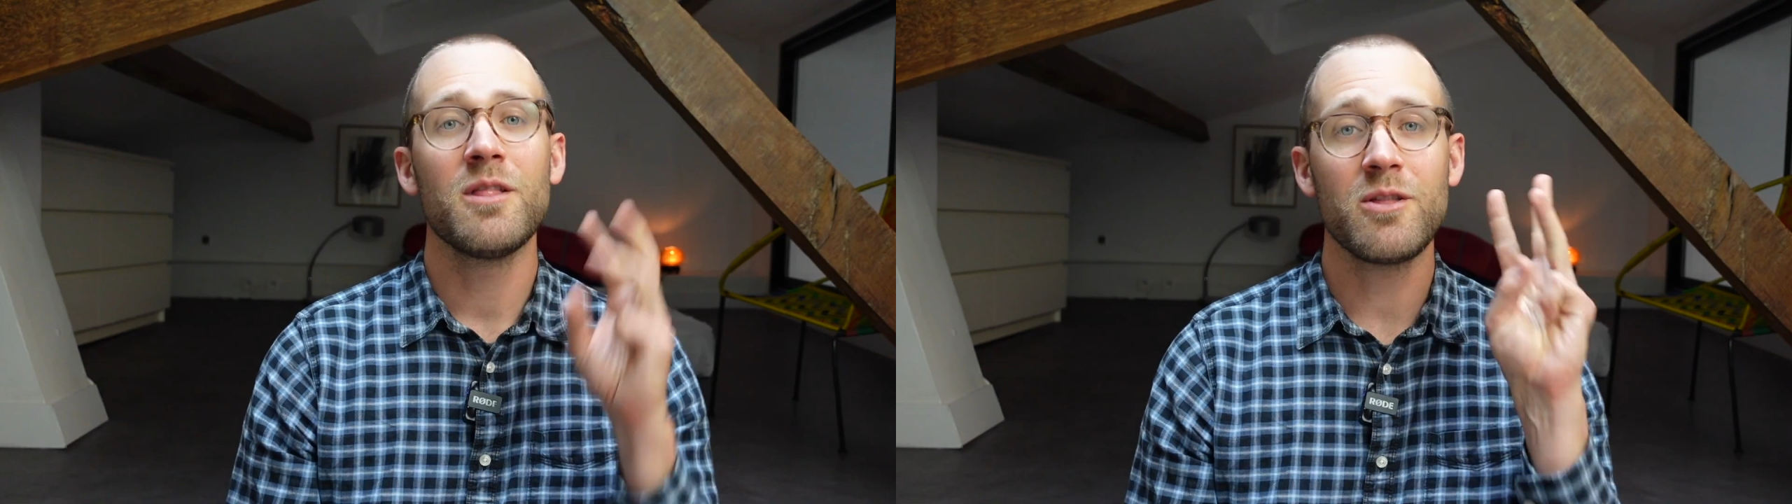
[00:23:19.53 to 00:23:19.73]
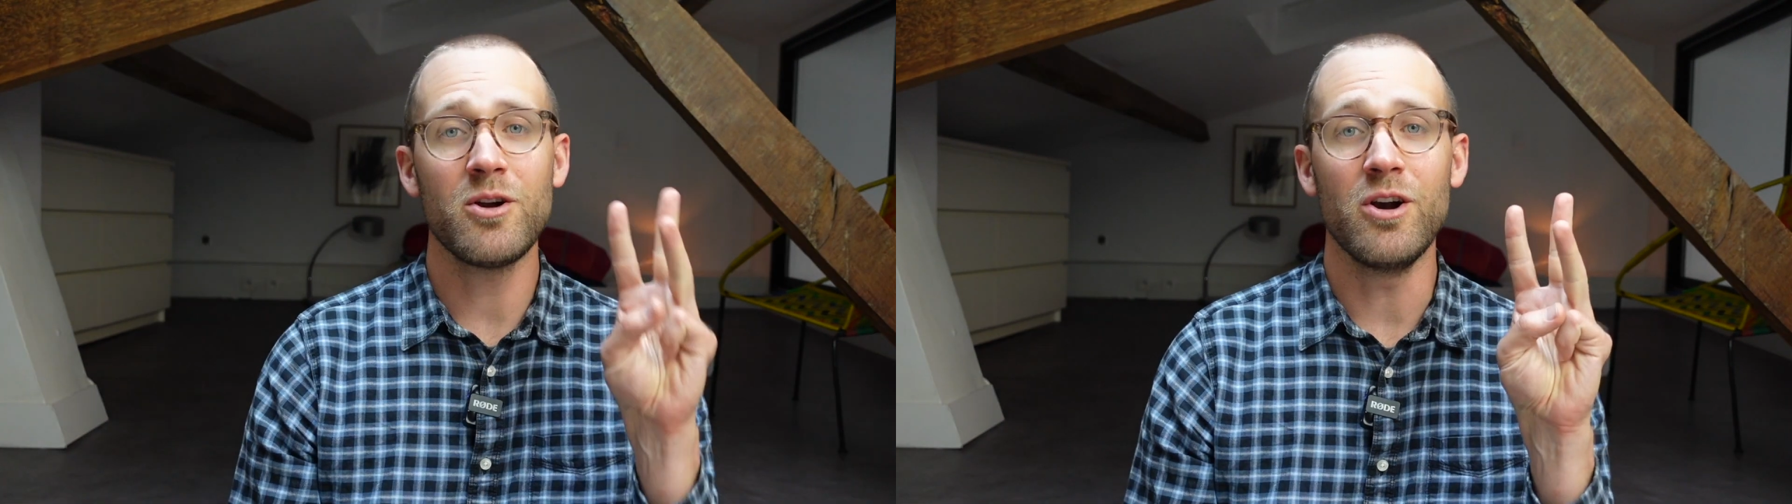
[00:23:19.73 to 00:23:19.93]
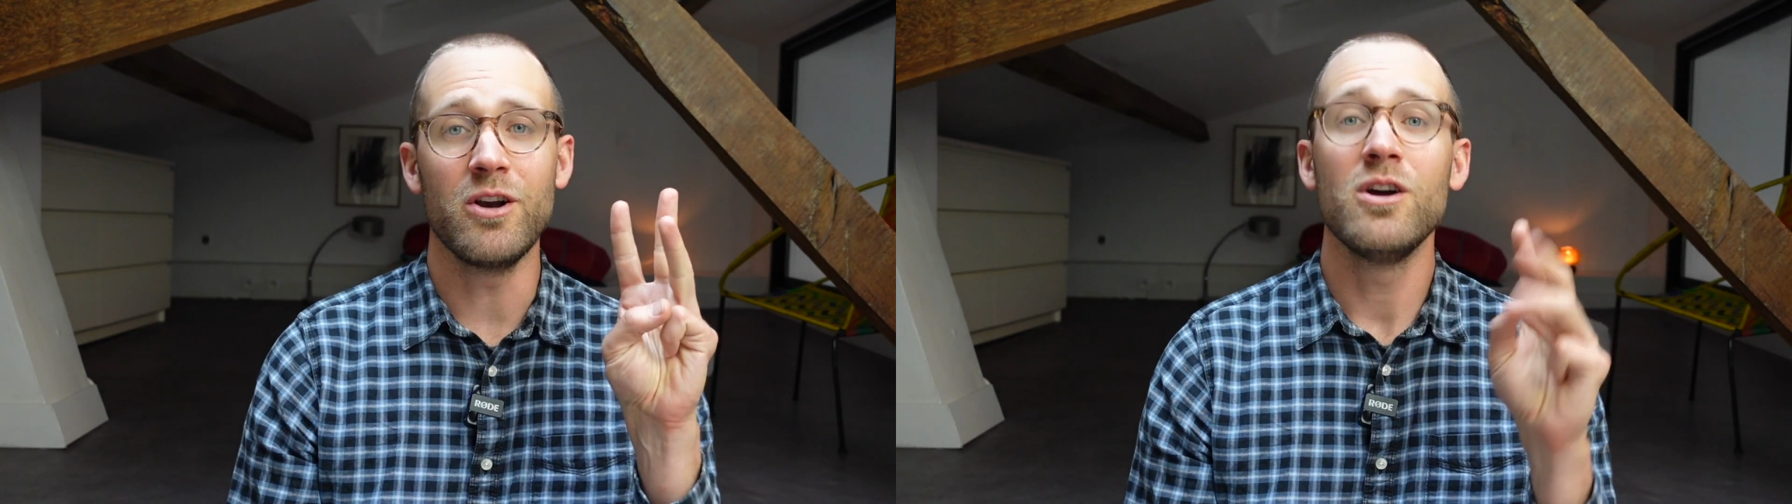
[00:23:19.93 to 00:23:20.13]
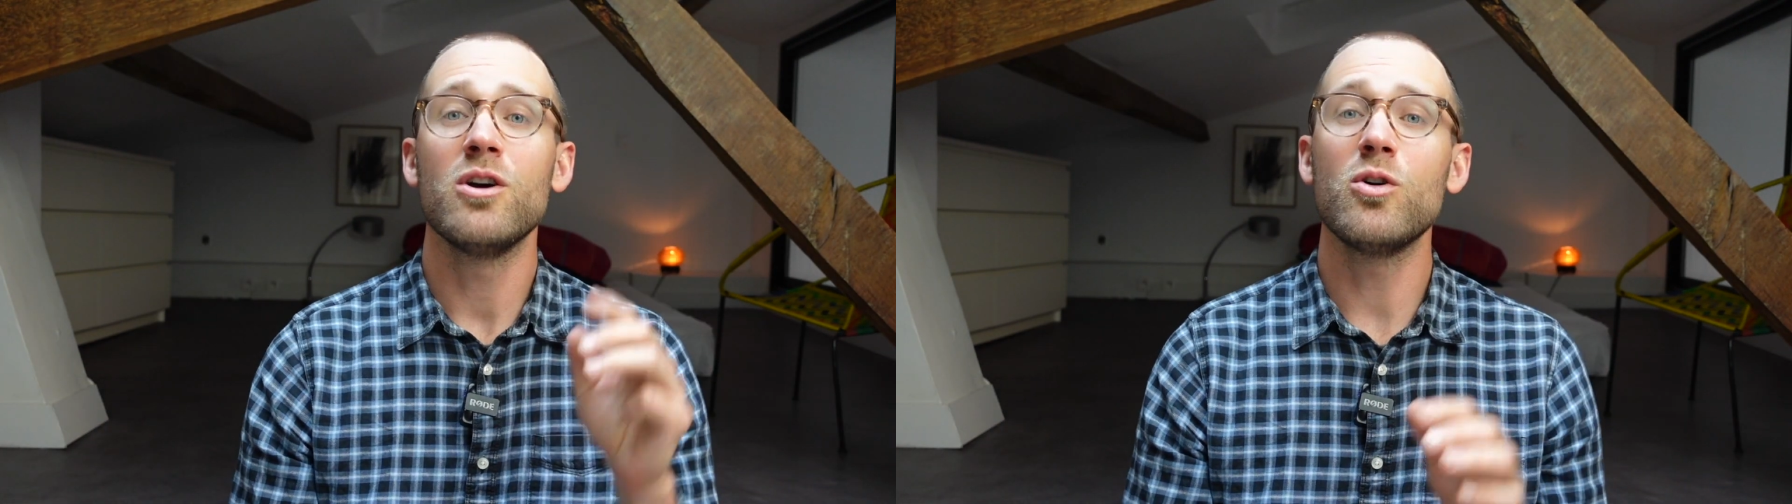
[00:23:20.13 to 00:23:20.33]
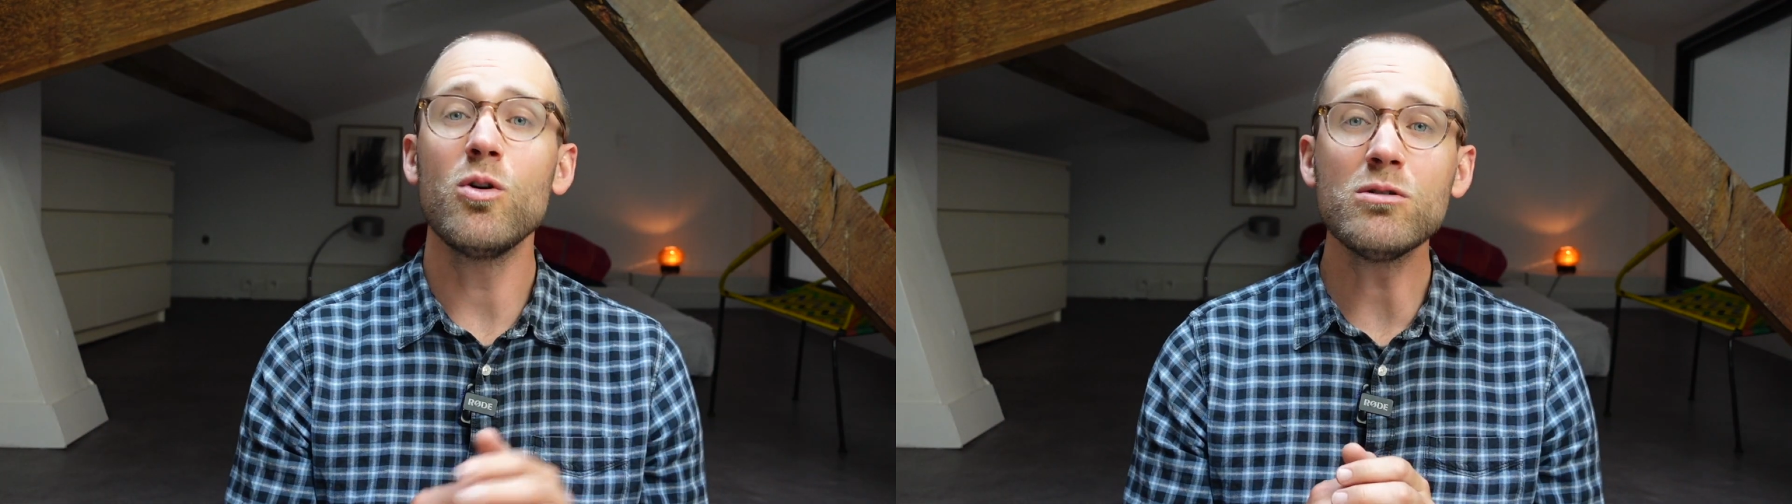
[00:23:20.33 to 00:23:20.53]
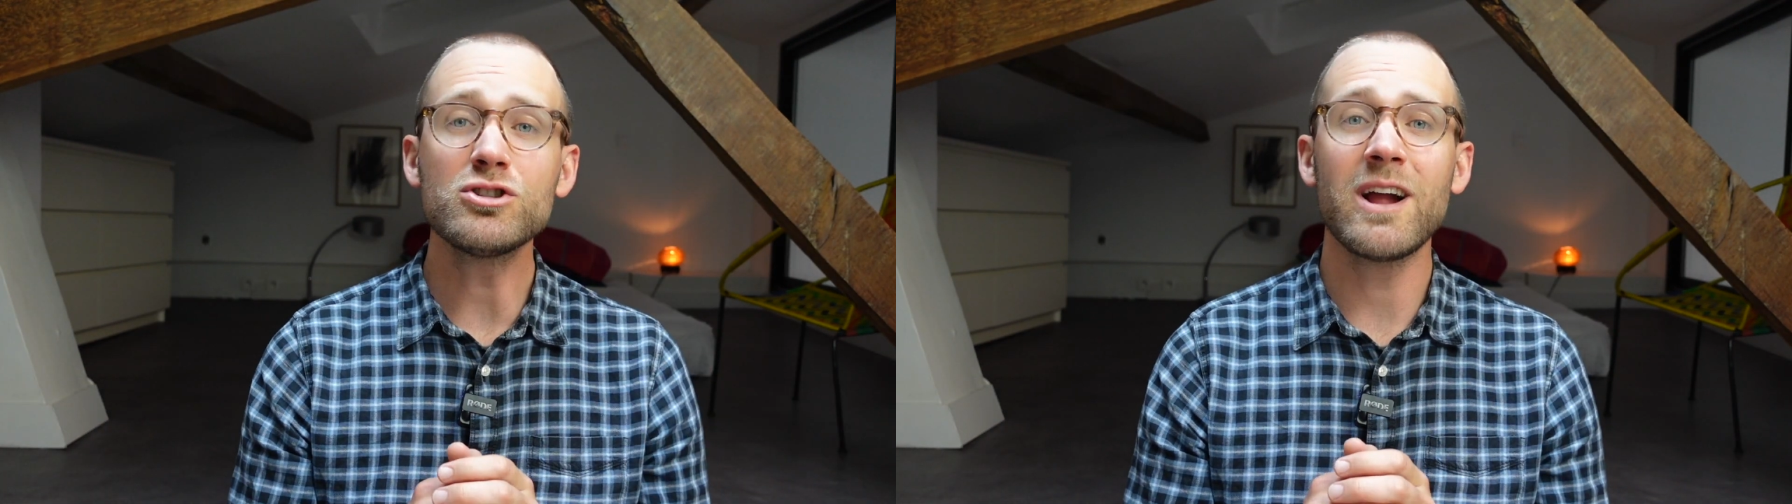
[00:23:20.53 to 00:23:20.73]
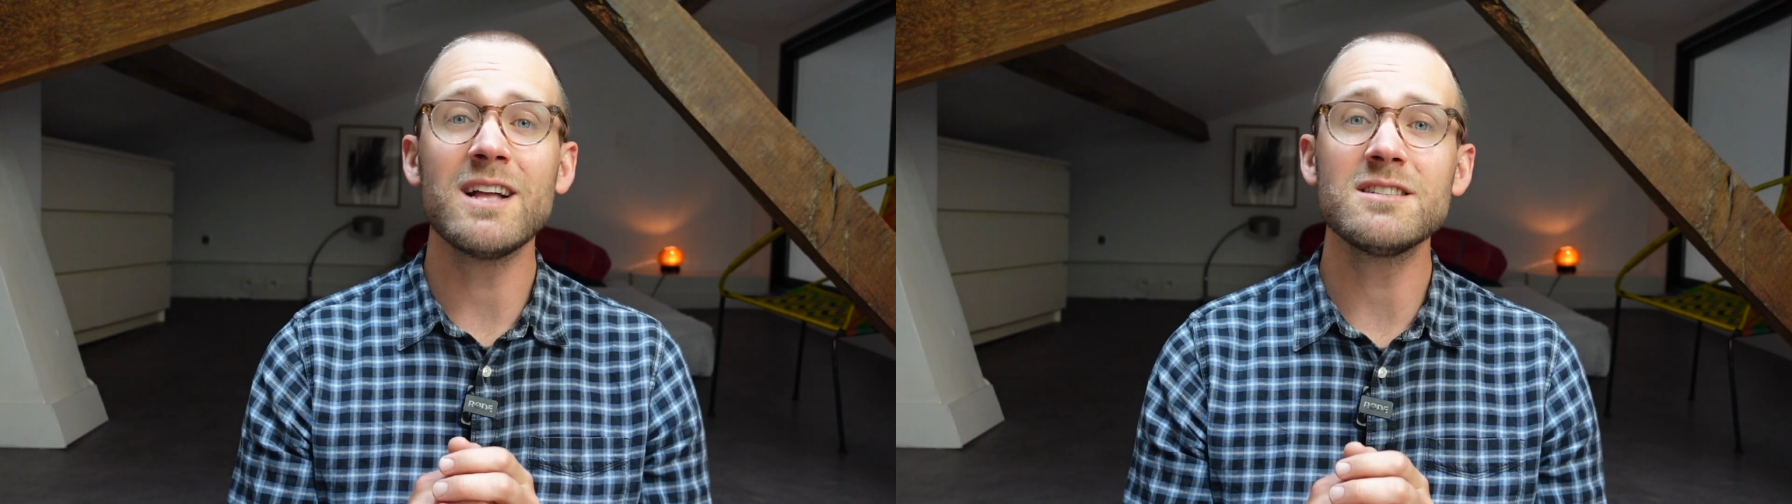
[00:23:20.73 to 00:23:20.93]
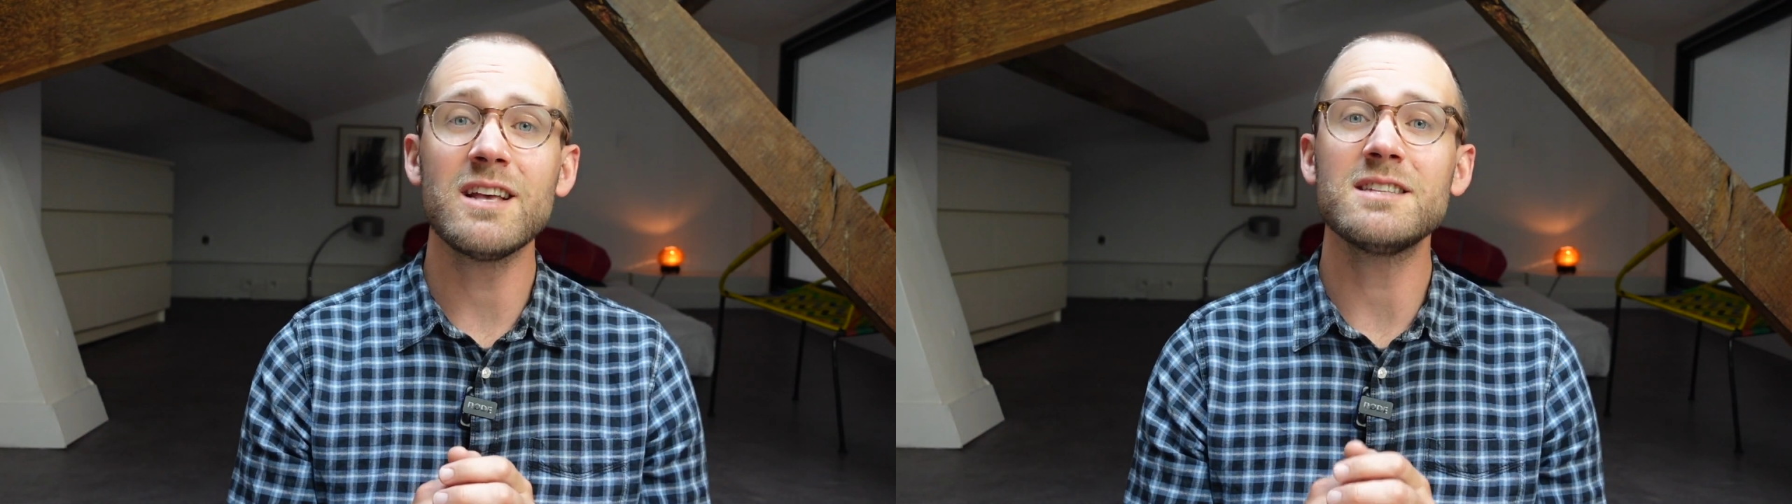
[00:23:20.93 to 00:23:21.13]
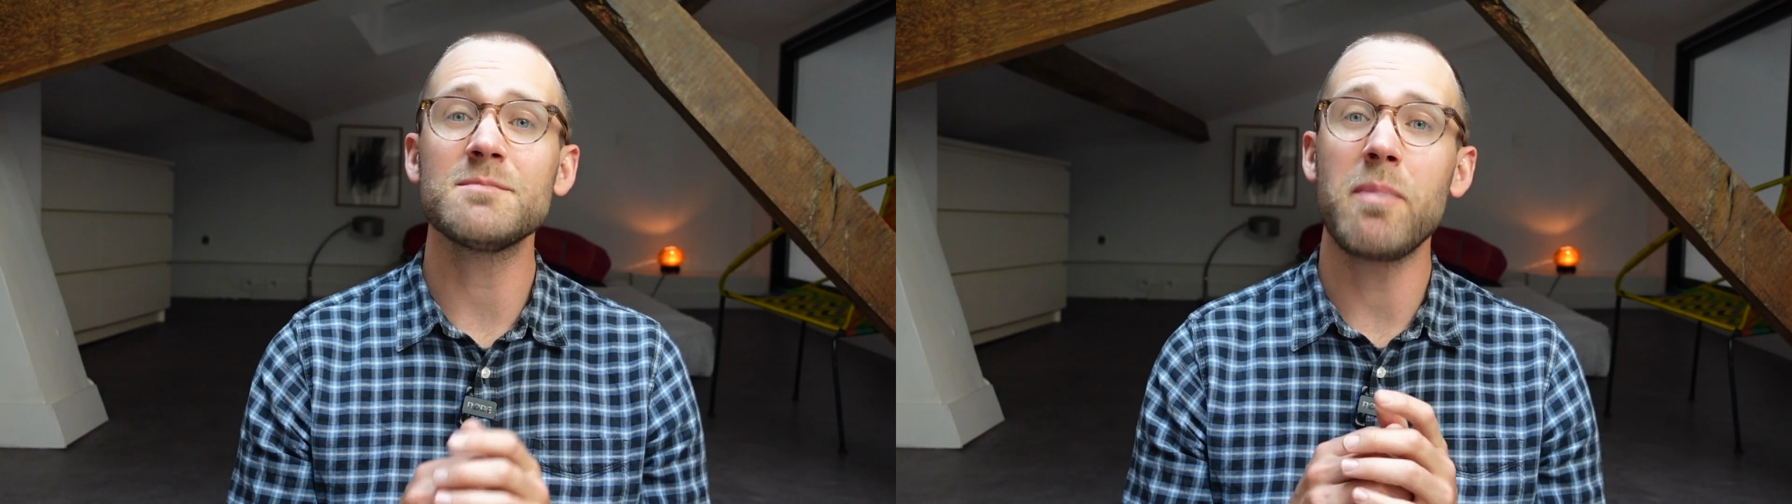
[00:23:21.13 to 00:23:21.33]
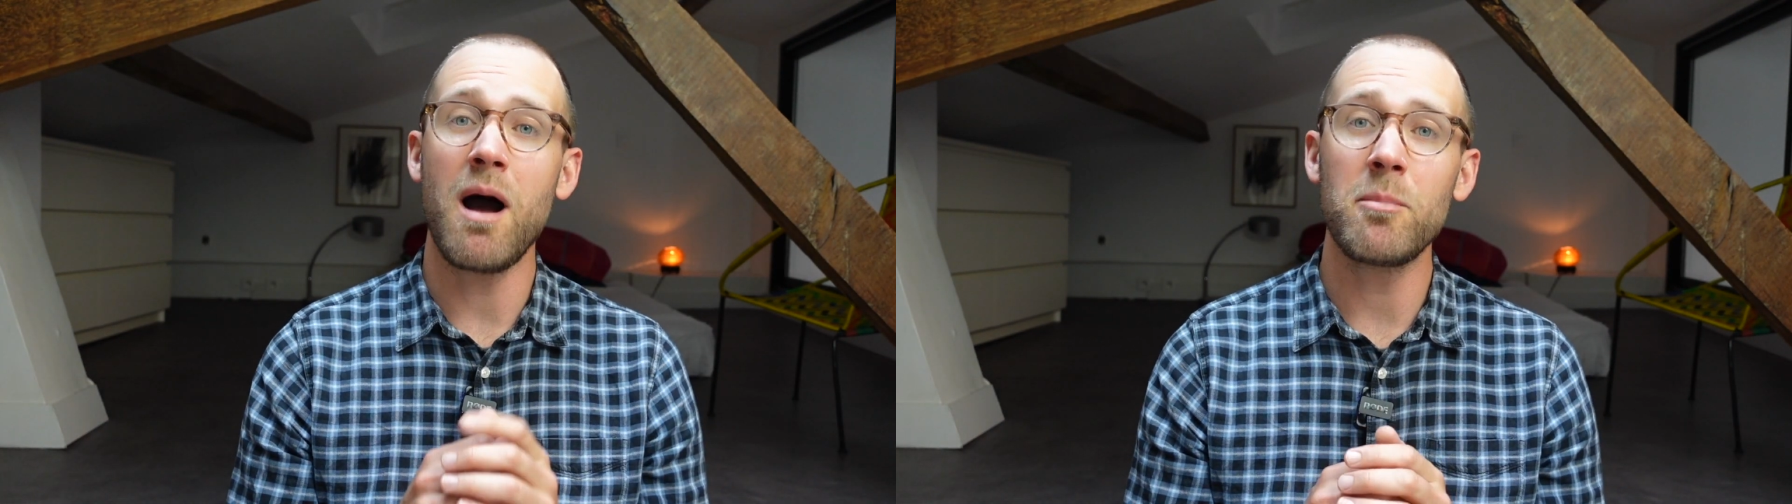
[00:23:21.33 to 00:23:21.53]
Third, Google Translate's
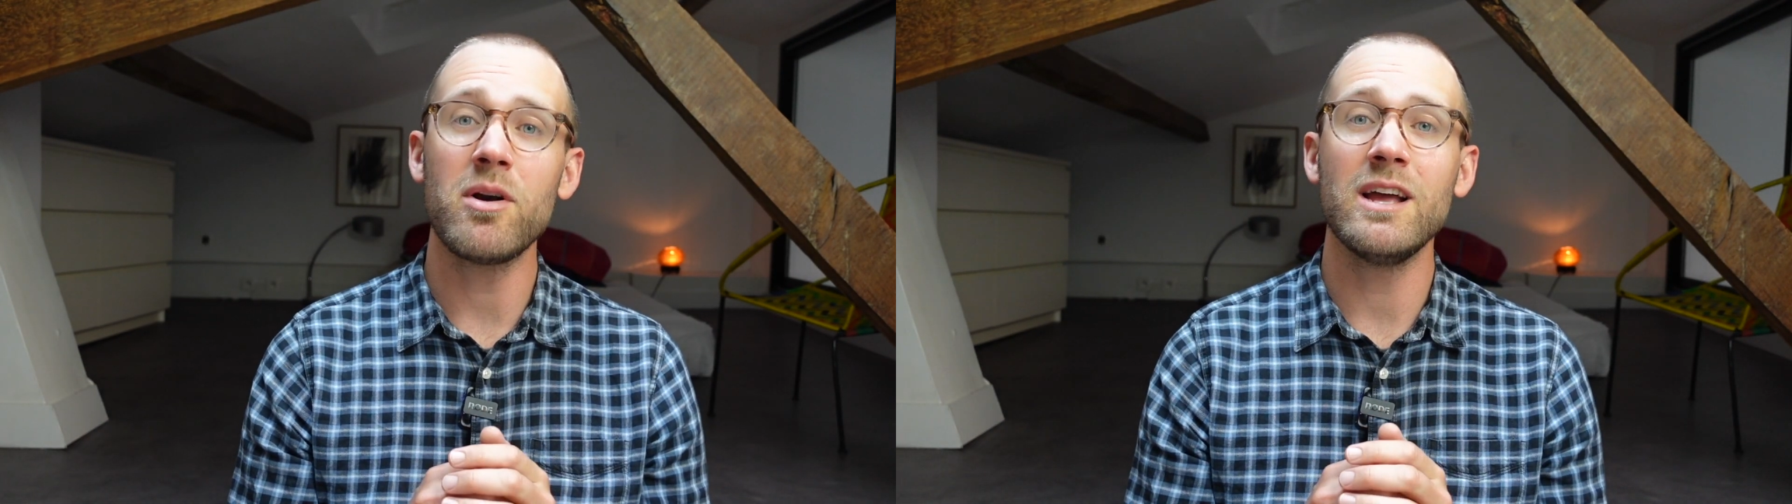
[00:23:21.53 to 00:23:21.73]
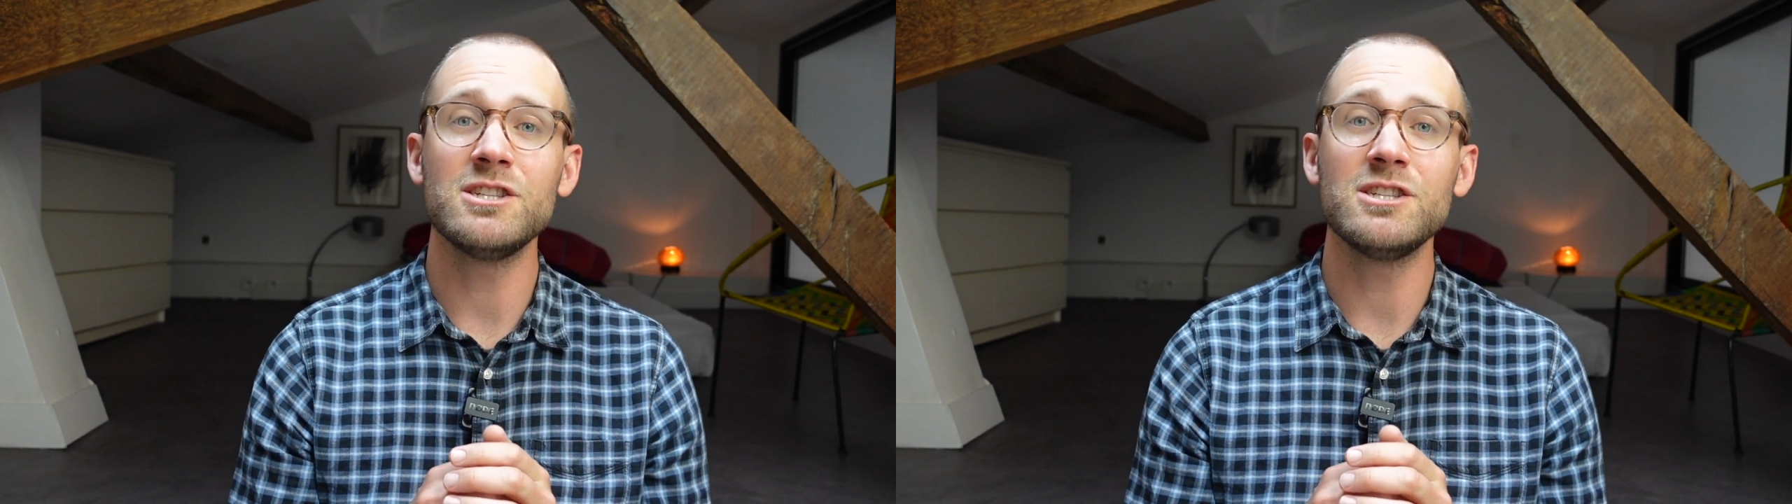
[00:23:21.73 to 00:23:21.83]
Bambara